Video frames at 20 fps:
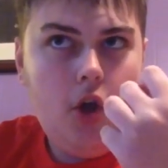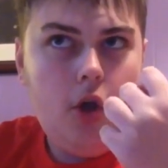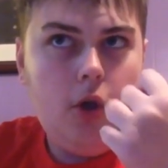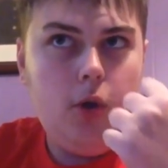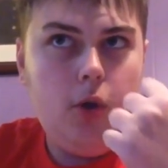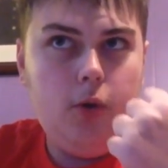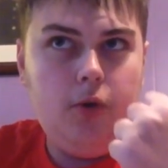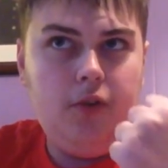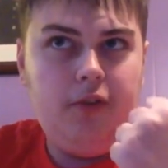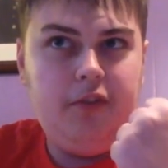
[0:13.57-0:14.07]

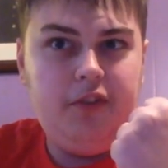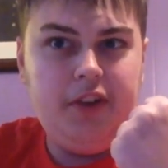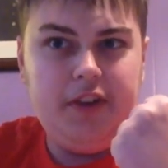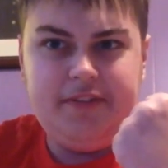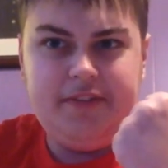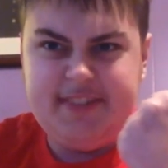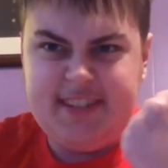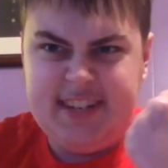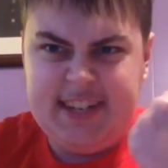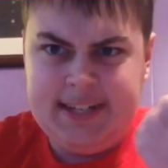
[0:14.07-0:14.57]
who
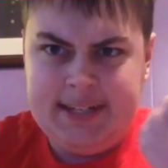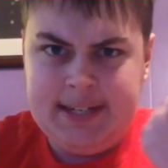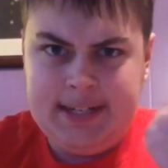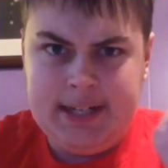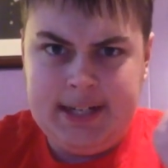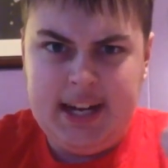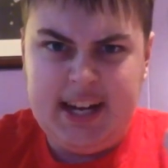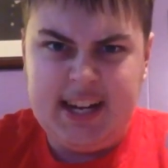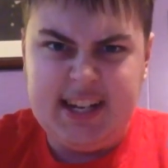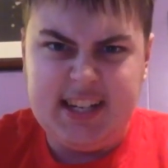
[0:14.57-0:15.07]
15
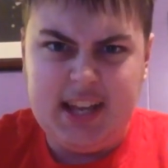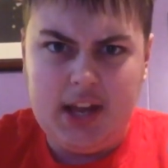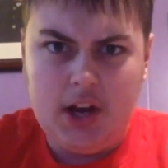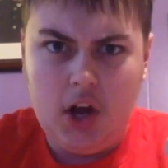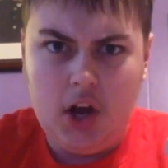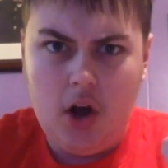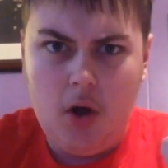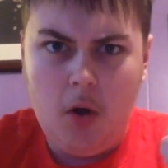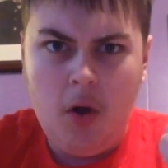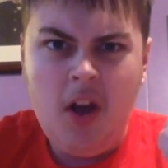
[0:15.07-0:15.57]
years
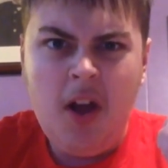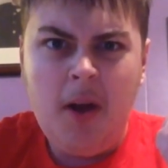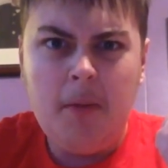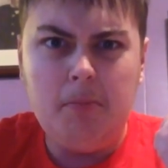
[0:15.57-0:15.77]
ago